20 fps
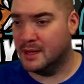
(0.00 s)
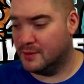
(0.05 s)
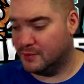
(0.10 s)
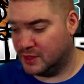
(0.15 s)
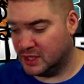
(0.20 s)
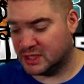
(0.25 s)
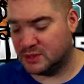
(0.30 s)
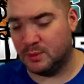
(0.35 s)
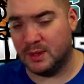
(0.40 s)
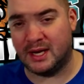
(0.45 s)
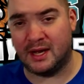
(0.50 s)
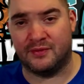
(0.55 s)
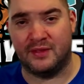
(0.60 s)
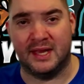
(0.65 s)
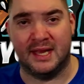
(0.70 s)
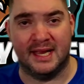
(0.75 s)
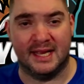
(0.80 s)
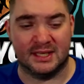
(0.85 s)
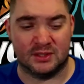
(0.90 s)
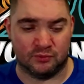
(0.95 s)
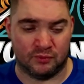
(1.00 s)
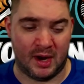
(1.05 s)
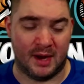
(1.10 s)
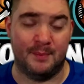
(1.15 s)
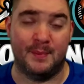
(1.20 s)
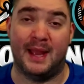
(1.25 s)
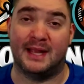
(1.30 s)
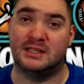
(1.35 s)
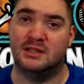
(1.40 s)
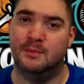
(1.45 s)
This week, I think he gets right
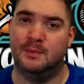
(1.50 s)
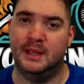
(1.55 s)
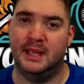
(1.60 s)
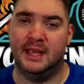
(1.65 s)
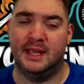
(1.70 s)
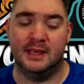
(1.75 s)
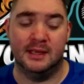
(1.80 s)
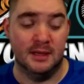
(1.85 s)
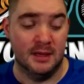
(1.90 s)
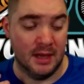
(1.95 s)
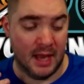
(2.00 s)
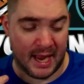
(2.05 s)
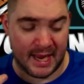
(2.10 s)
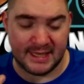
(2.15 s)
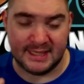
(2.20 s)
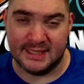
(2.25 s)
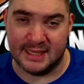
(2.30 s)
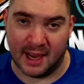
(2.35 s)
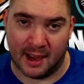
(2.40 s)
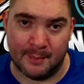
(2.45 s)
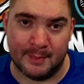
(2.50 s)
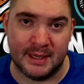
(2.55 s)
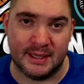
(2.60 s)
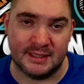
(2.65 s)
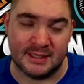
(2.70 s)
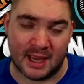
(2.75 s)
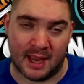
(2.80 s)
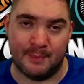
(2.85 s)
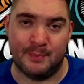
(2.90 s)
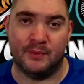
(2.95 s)
back to being a dominant
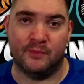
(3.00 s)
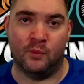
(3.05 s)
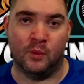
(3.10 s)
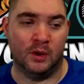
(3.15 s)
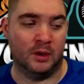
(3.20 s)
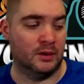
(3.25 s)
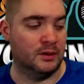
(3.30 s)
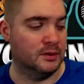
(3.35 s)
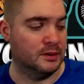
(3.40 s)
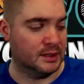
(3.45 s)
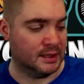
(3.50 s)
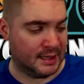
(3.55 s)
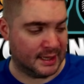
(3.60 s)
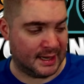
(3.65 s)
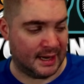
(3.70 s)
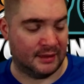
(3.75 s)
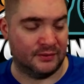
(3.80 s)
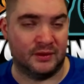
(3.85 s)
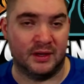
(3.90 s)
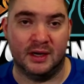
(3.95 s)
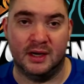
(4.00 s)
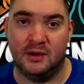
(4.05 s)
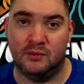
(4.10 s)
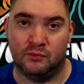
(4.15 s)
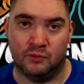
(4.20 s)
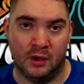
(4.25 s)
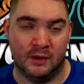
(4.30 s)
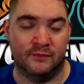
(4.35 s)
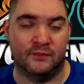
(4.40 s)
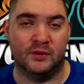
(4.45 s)
type of worker to get out there and
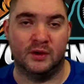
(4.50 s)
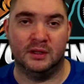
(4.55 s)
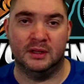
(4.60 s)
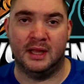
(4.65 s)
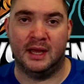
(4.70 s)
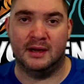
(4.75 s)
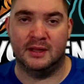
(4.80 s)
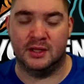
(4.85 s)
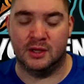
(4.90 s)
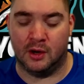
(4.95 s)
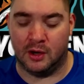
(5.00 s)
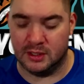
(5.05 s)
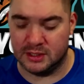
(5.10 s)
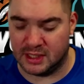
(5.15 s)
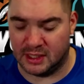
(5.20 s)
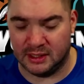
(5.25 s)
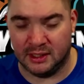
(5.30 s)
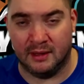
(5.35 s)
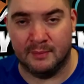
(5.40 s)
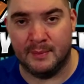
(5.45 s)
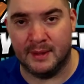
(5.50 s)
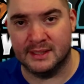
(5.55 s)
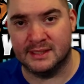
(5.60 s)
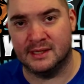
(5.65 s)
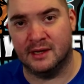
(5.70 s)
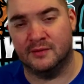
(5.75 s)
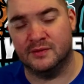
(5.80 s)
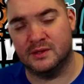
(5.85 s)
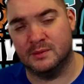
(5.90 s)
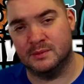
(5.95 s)
run for a lot of yards. I love
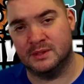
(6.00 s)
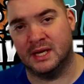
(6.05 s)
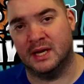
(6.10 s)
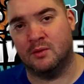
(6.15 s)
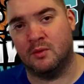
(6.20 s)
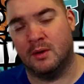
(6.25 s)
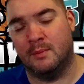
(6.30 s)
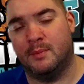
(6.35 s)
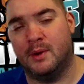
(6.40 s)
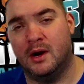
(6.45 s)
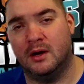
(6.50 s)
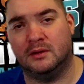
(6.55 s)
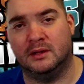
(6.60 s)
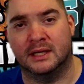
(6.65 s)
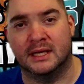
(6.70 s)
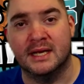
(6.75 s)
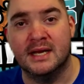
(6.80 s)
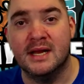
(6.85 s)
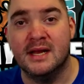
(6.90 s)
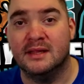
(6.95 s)
myself some Saquon Barkley.